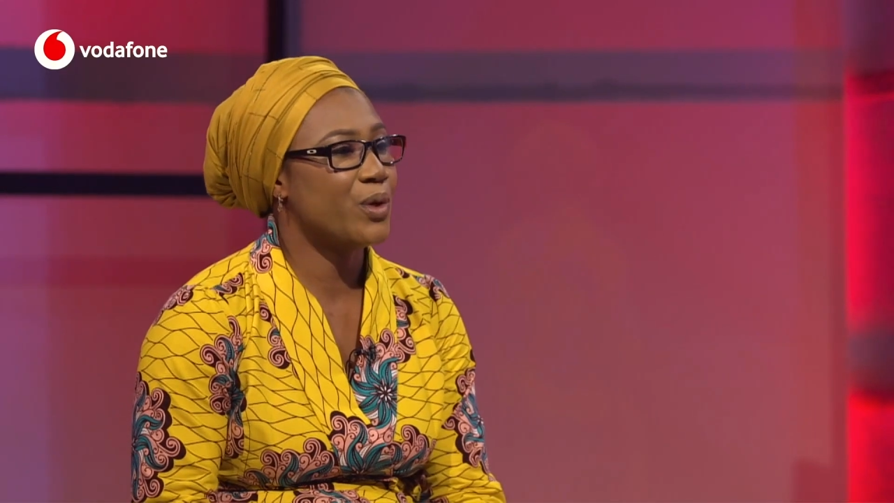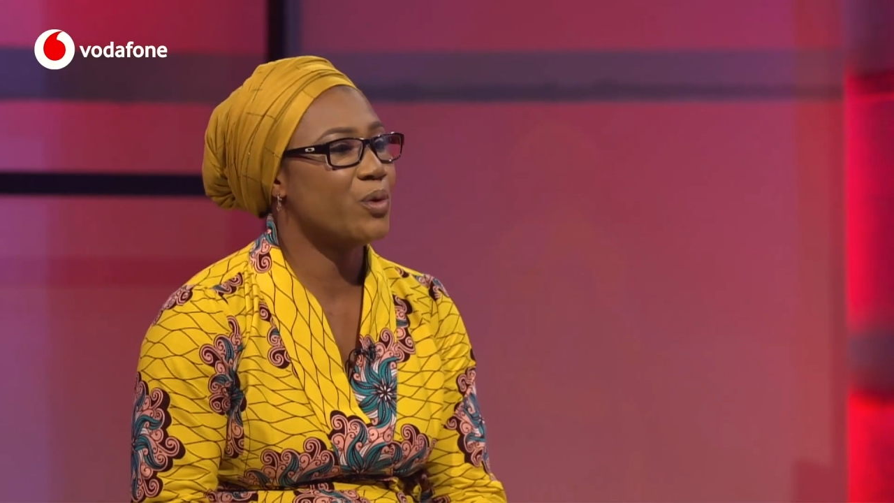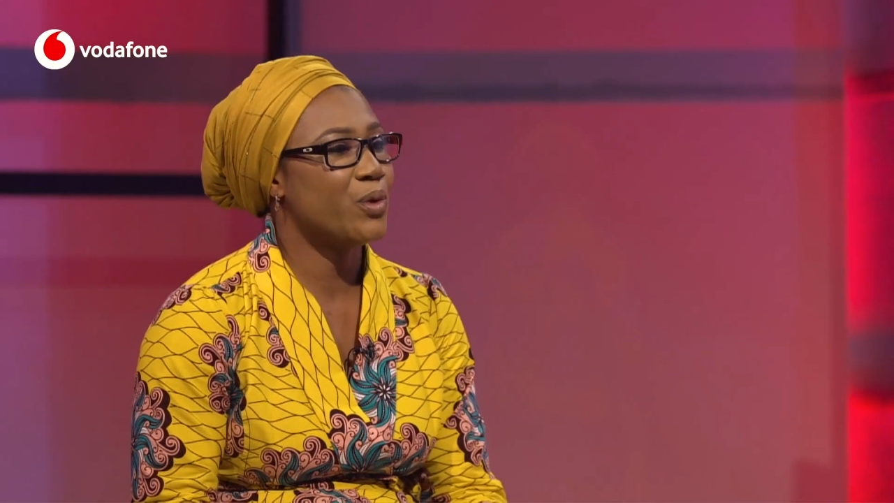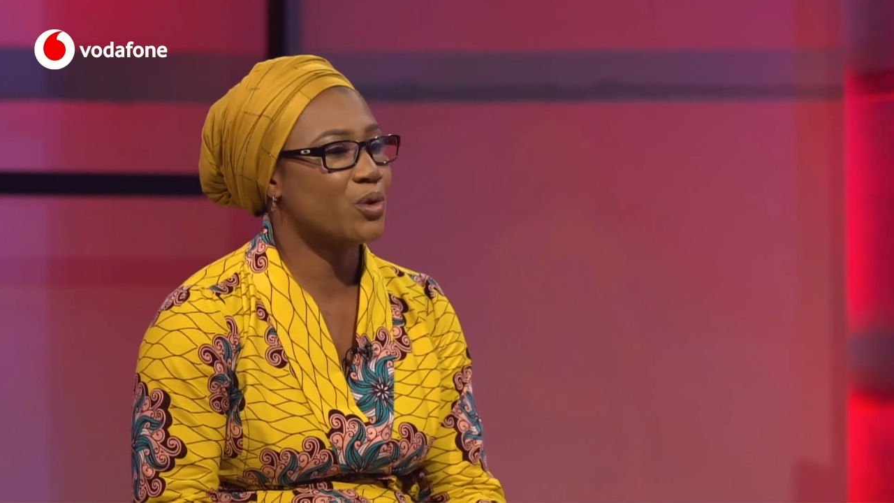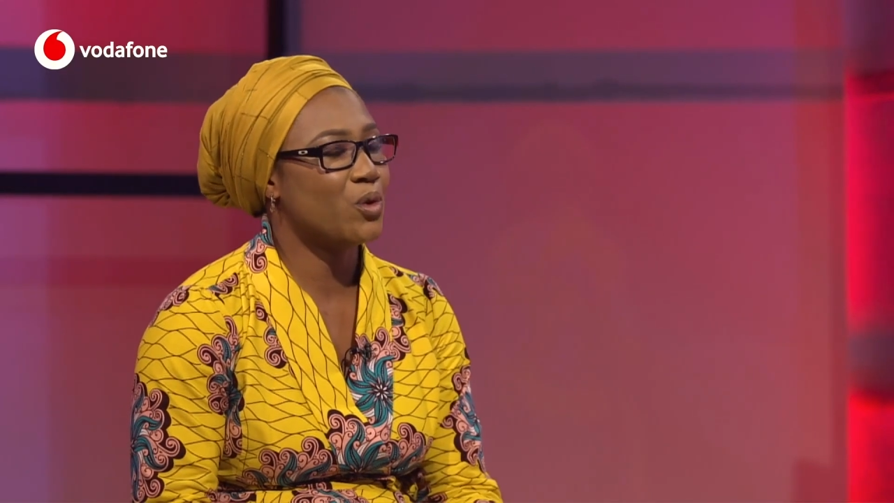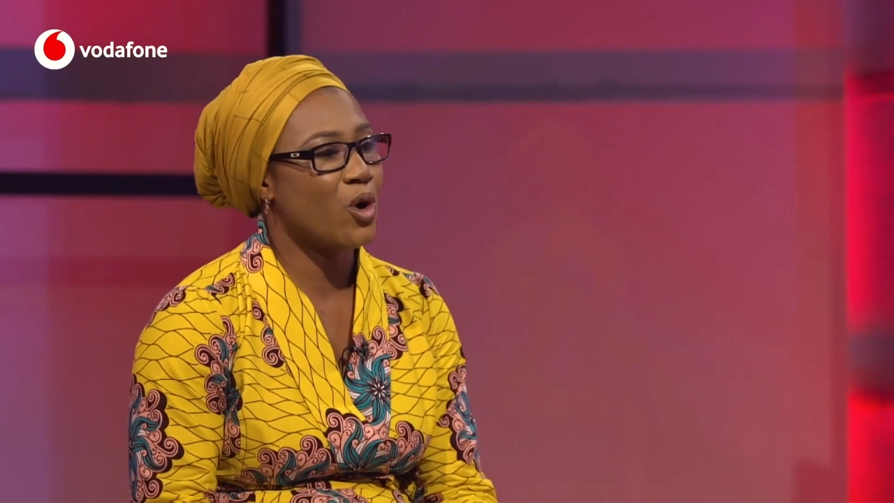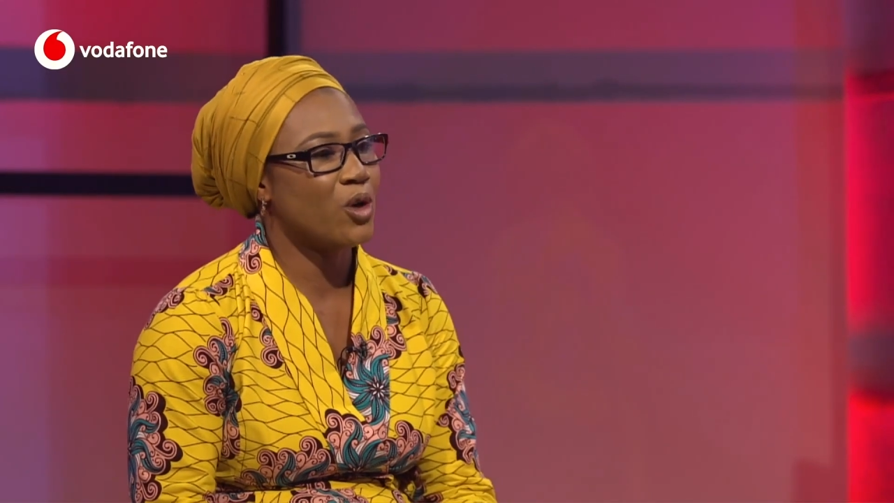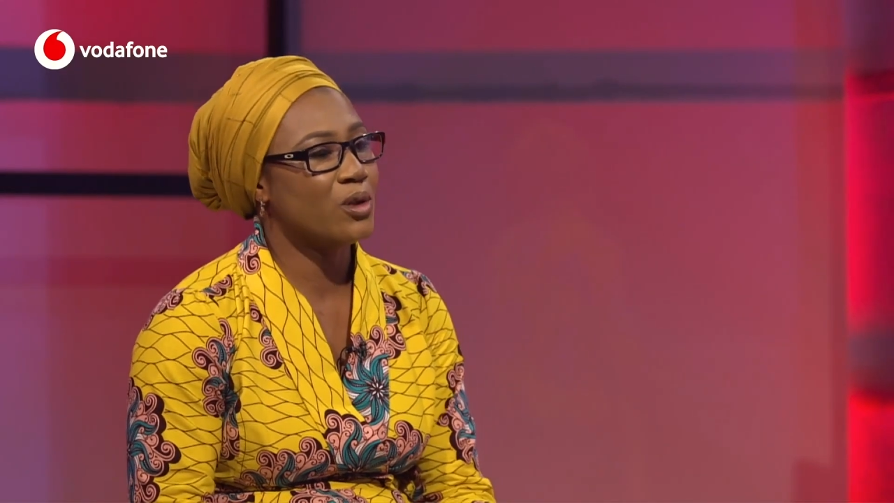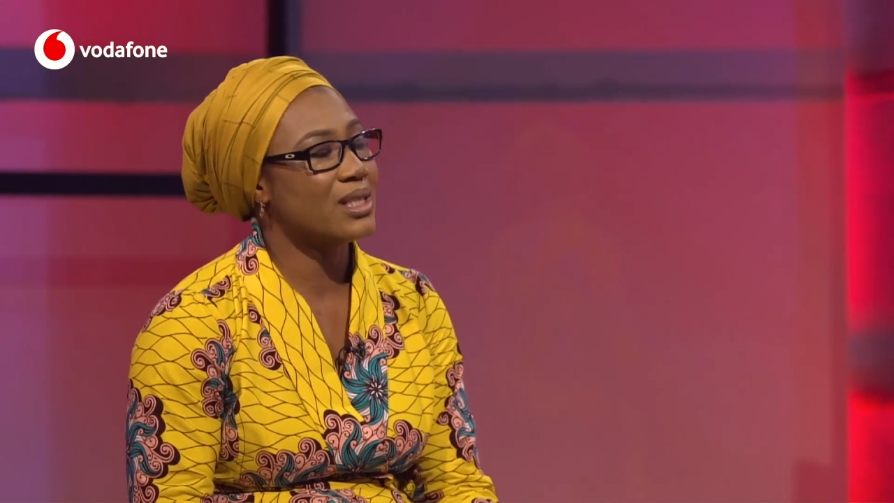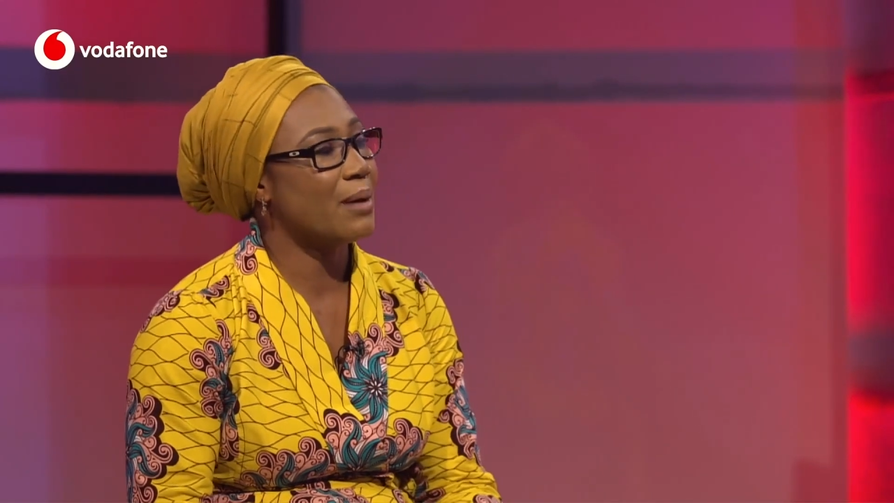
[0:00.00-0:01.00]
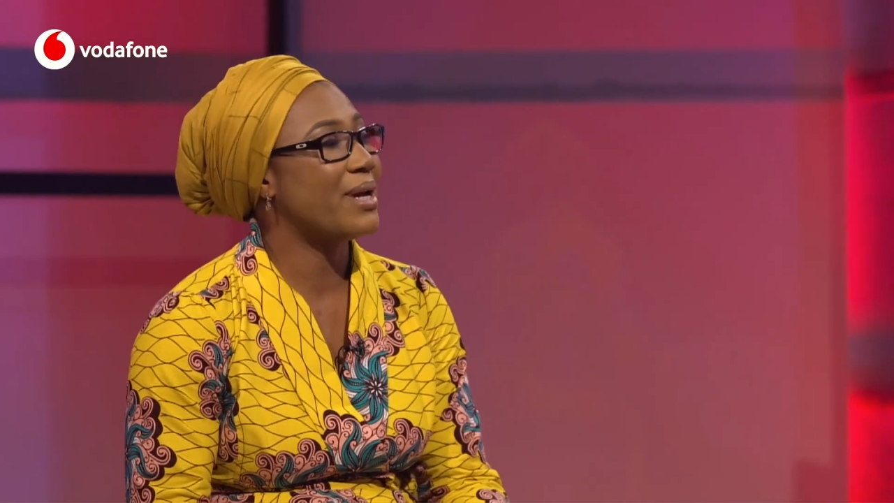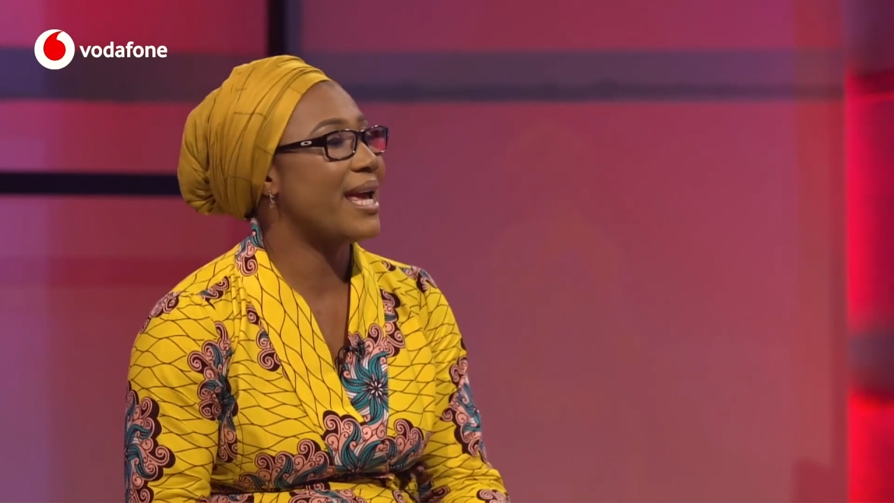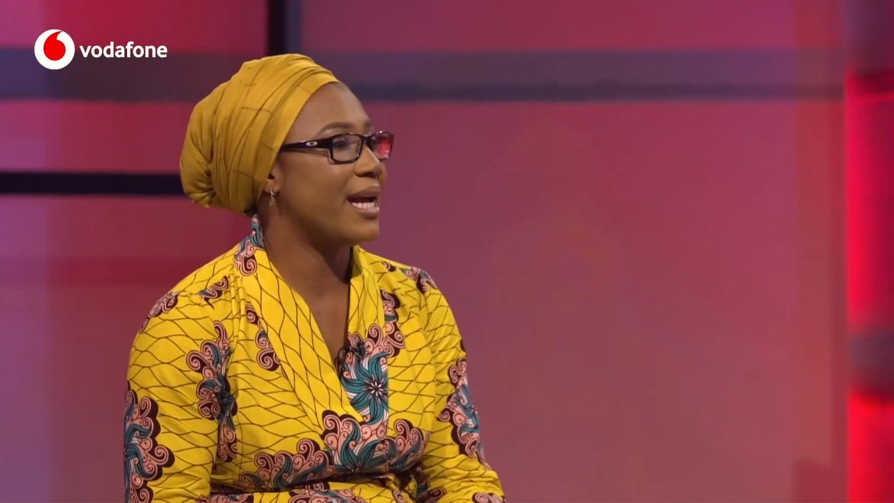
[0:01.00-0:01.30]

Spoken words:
we would call some